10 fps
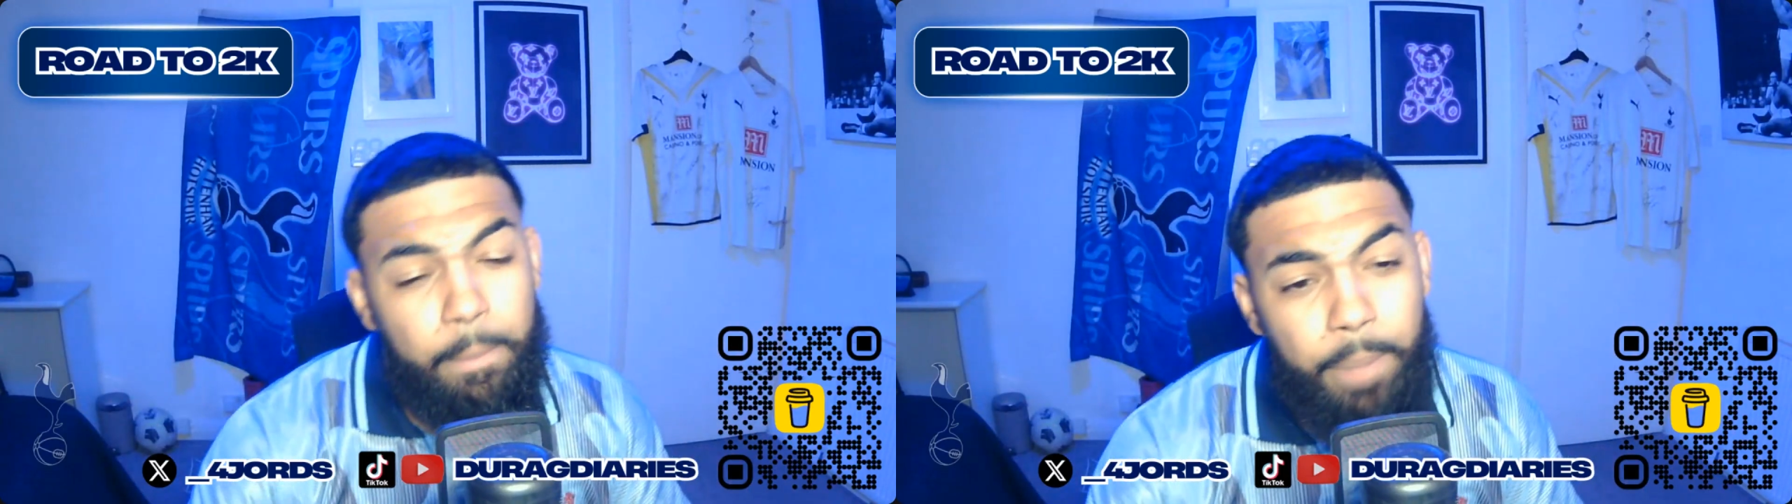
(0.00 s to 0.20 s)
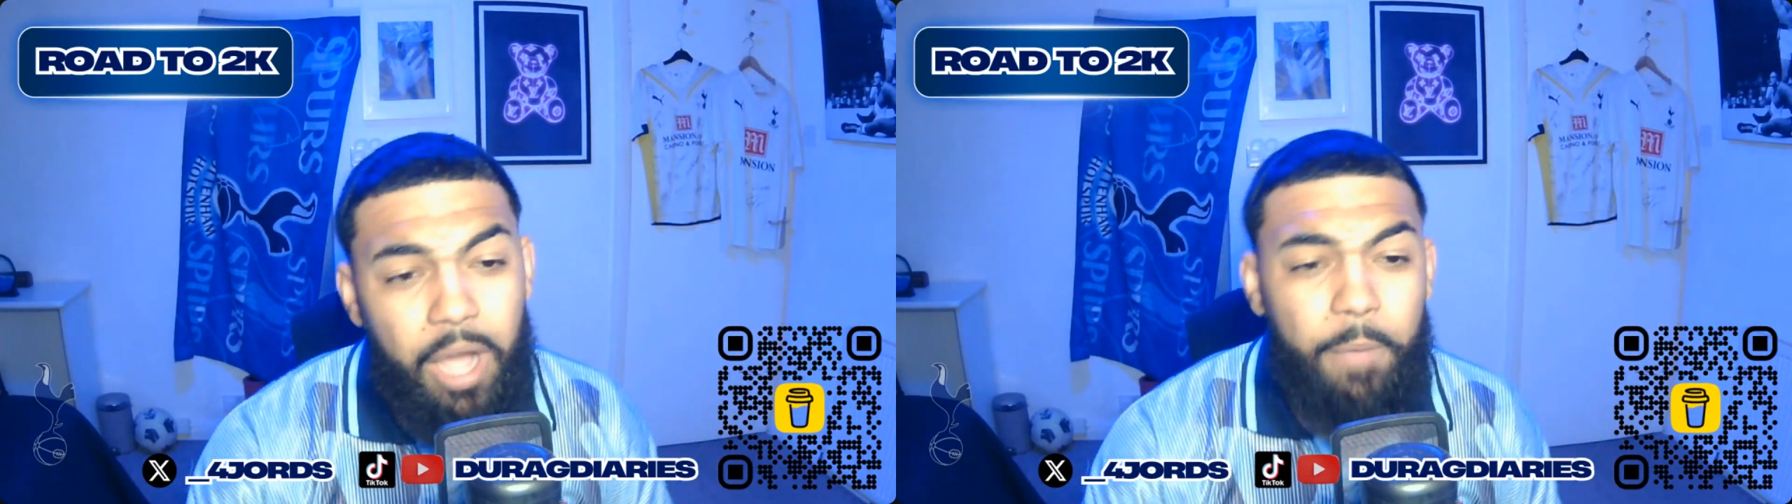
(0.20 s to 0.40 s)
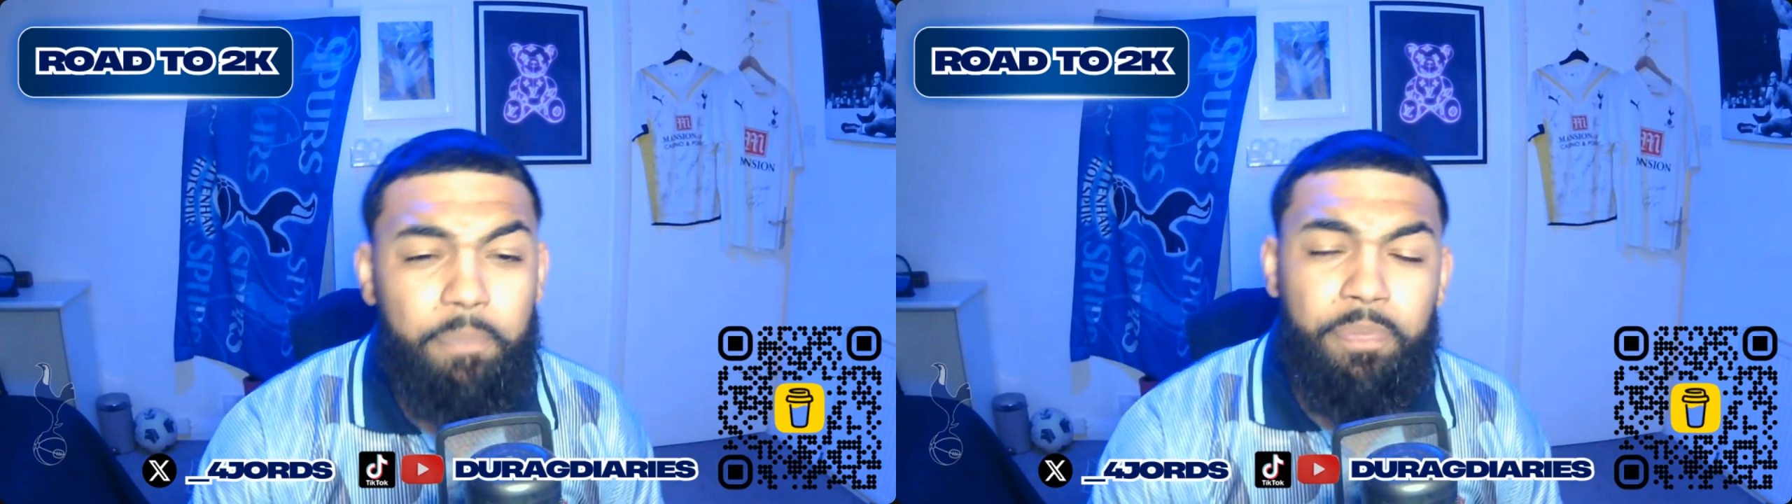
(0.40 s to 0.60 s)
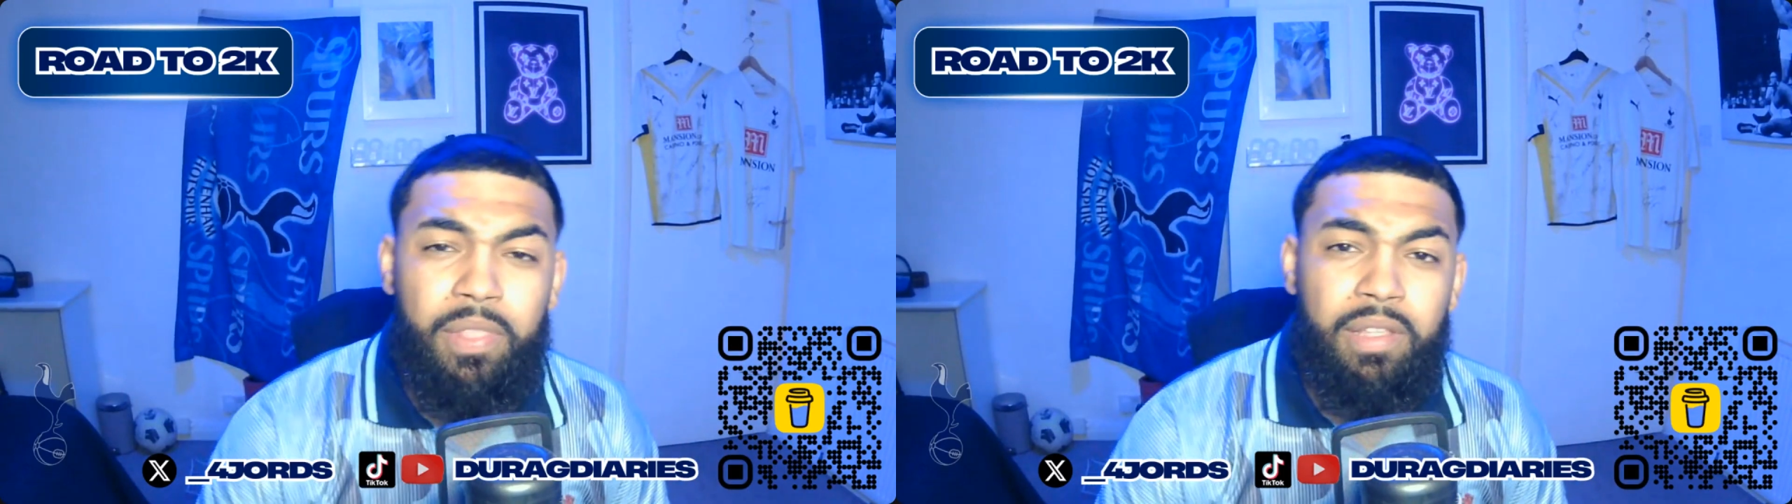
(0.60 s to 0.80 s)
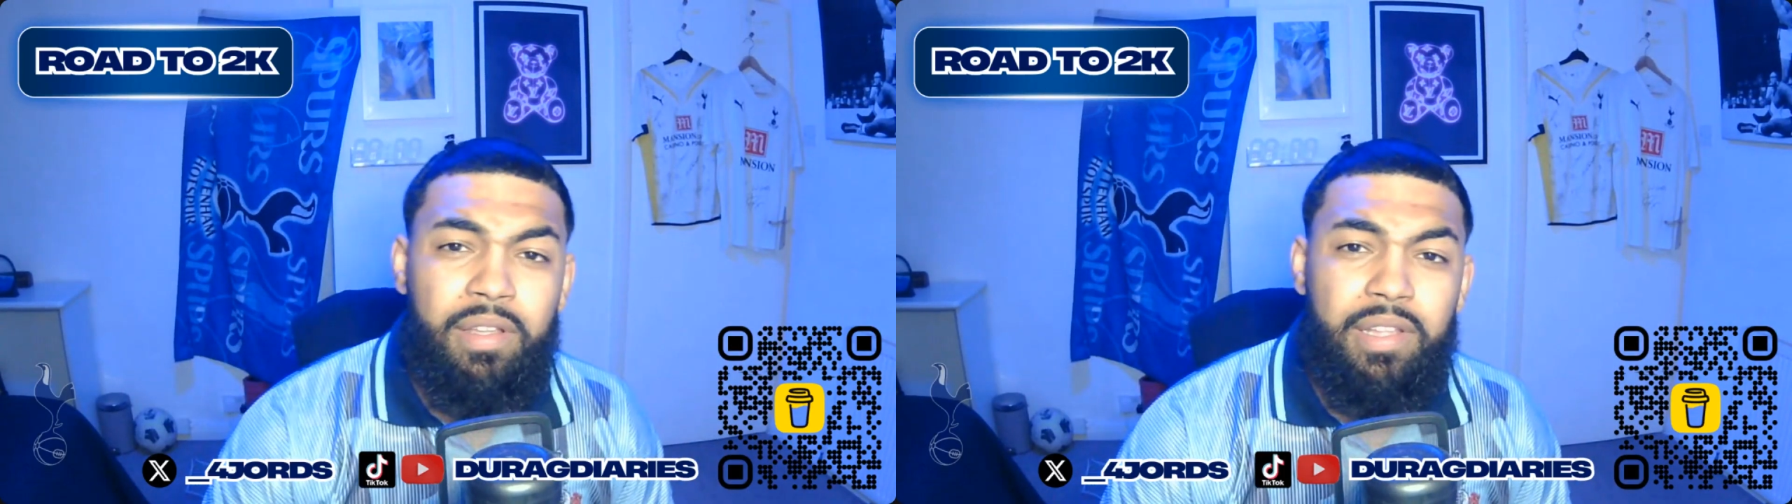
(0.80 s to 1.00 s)
But
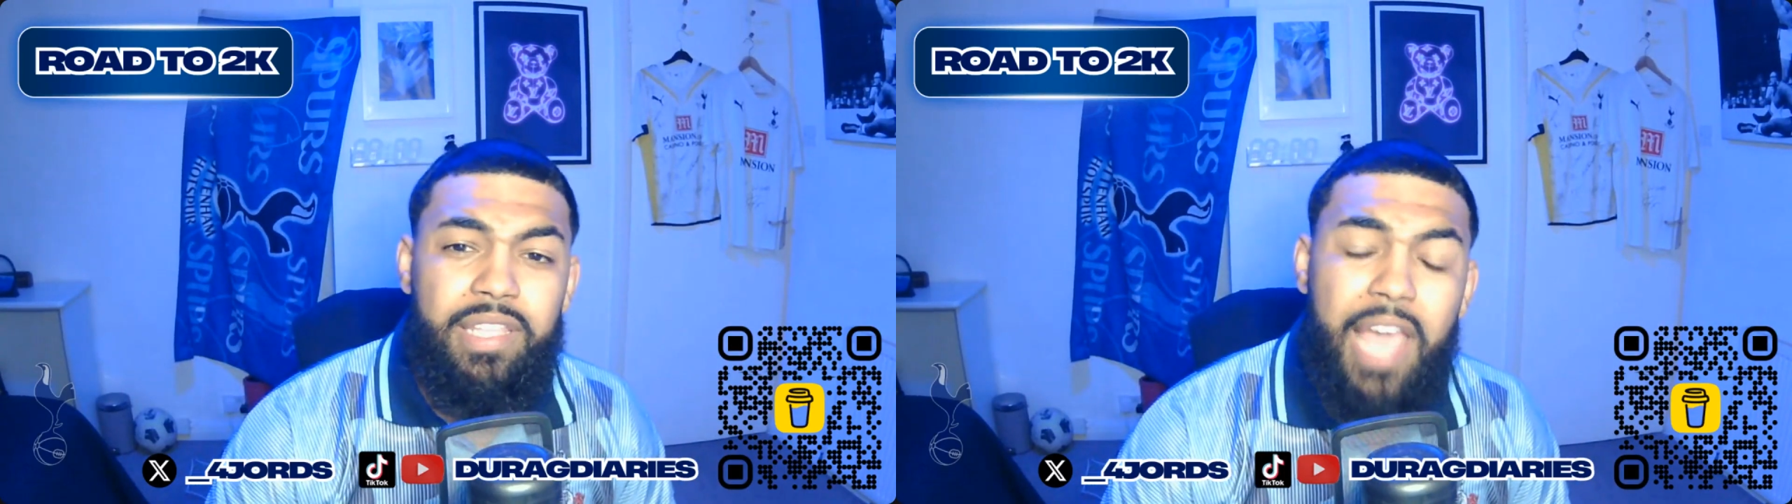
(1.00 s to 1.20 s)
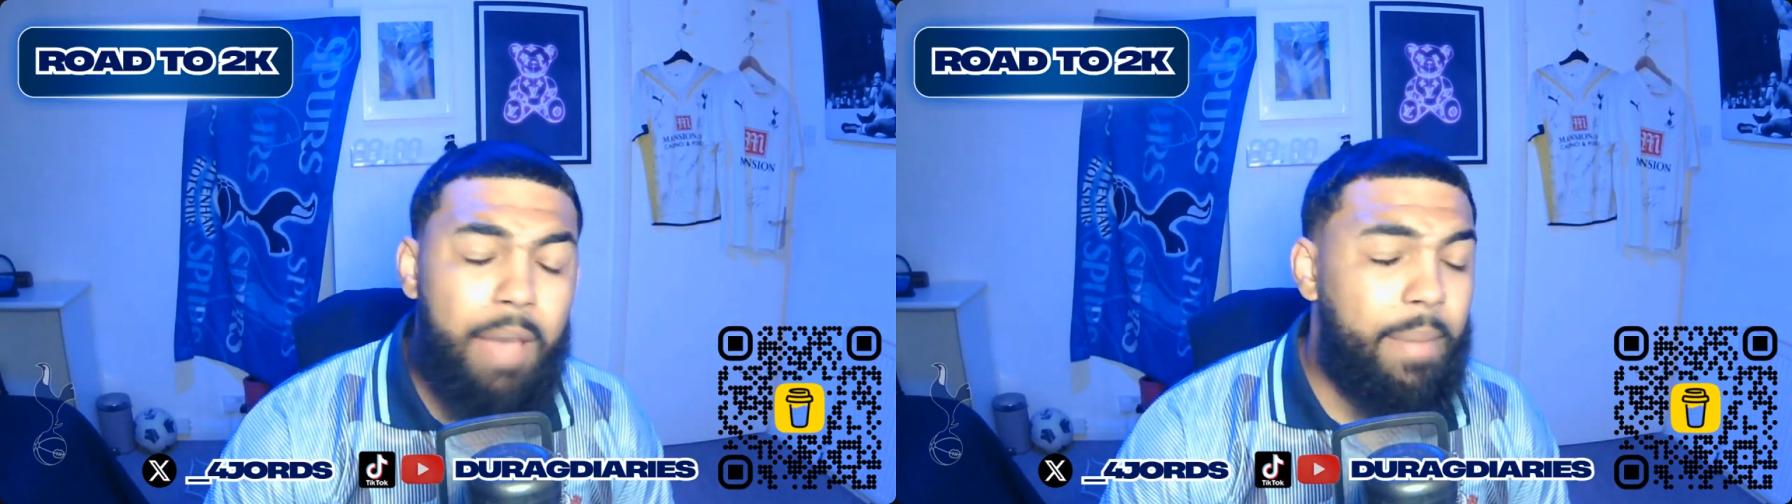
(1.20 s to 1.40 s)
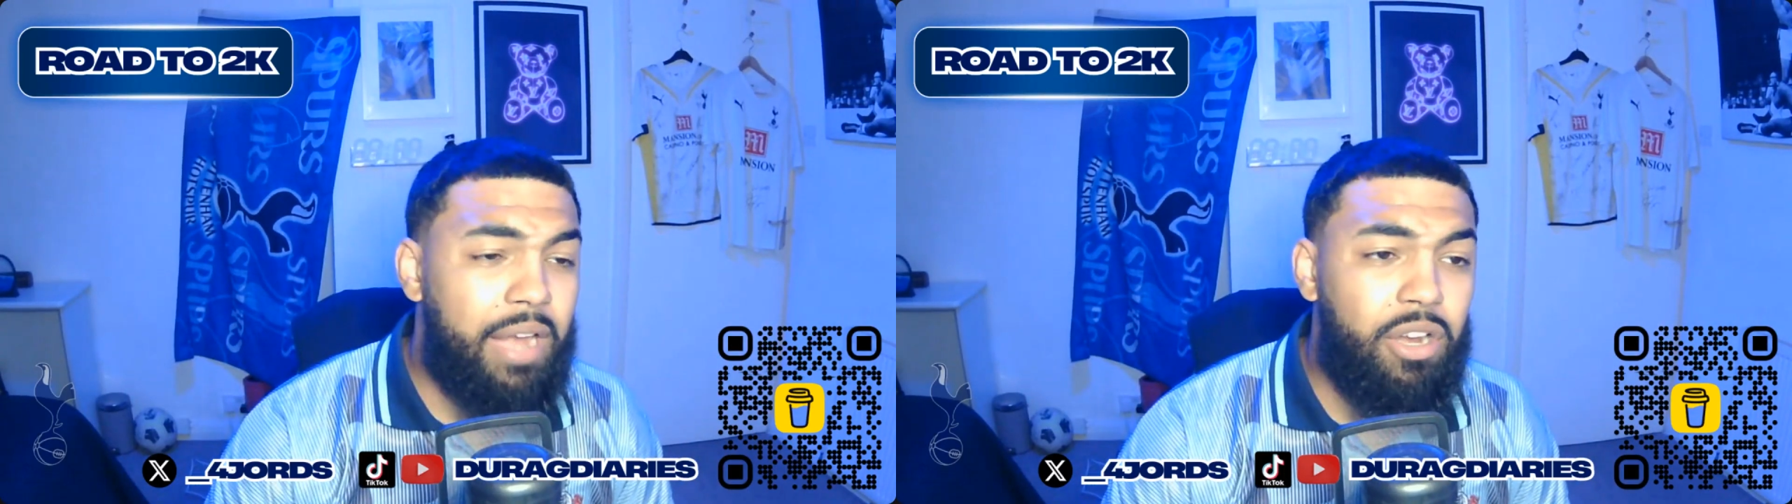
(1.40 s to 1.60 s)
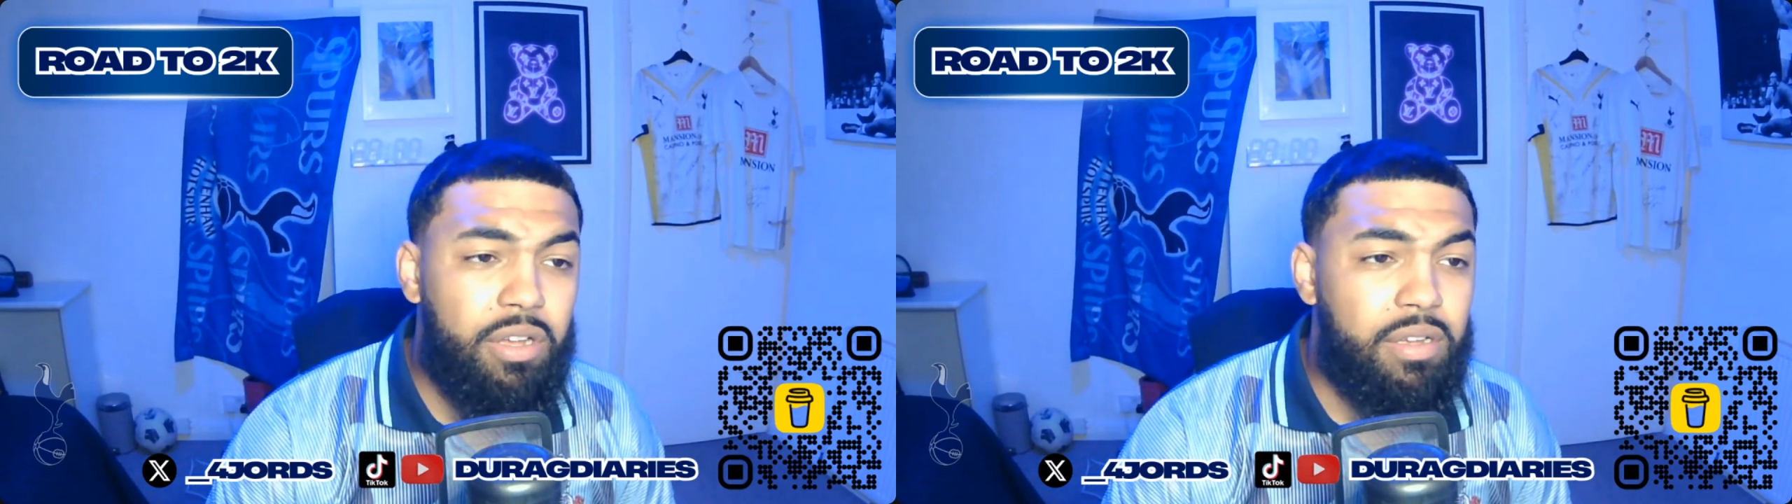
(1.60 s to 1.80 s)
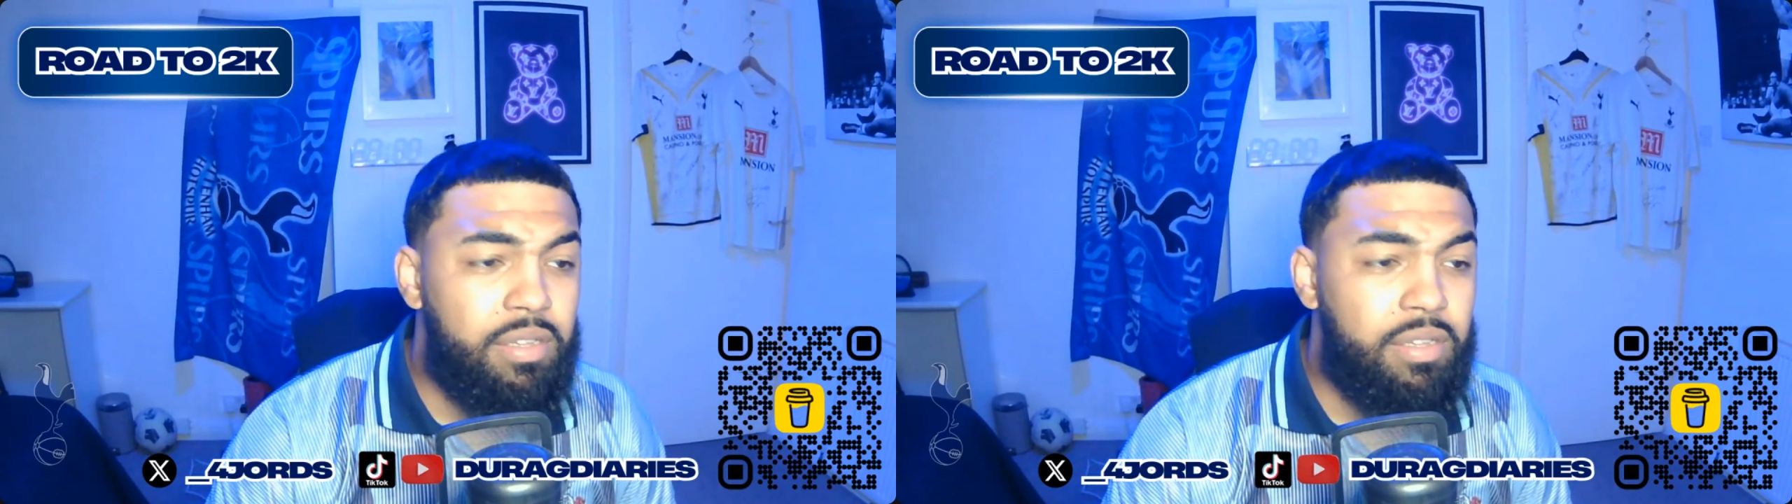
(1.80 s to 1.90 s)
yeah, man, look,